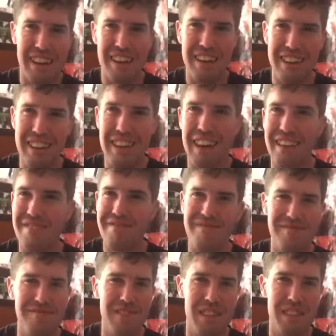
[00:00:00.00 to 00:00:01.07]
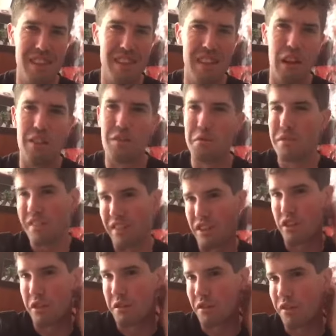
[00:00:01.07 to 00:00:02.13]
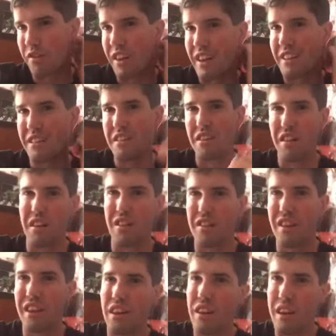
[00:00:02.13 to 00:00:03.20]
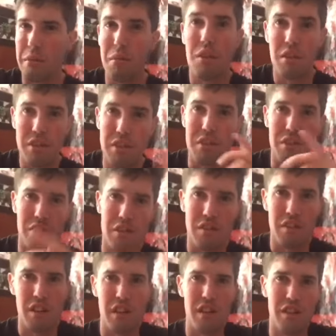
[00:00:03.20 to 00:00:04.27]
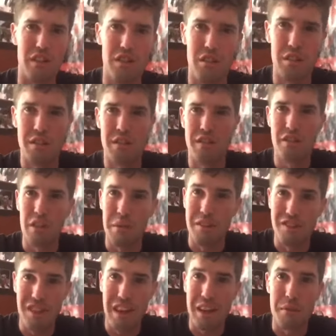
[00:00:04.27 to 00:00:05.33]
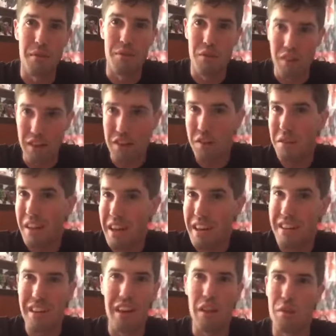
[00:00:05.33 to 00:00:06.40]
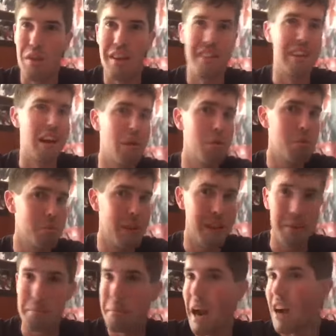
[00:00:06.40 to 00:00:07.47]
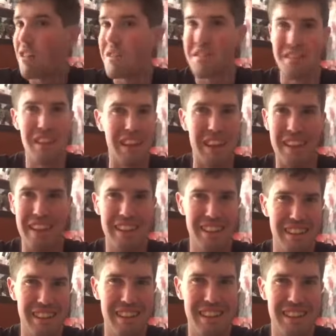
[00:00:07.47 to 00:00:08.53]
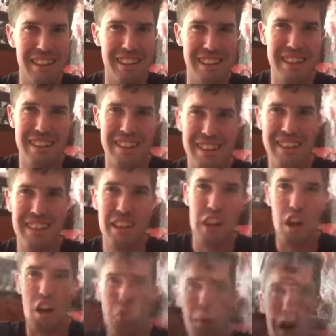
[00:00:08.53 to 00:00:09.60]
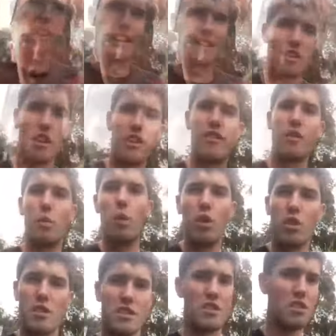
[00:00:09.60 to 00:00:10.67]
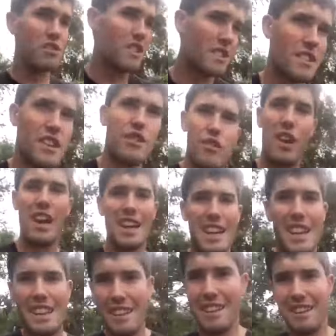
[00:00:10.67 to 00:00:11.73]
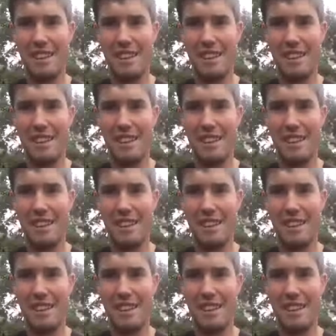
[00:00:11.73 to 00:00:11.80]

Yeah. I was almost going to show it to a friend, so I was like, okay, I probably should, you know, do the grammar check before I do that, otherwise that would be embarrassing. I'm going to take the dog for a walk because it looks like it's going to rain.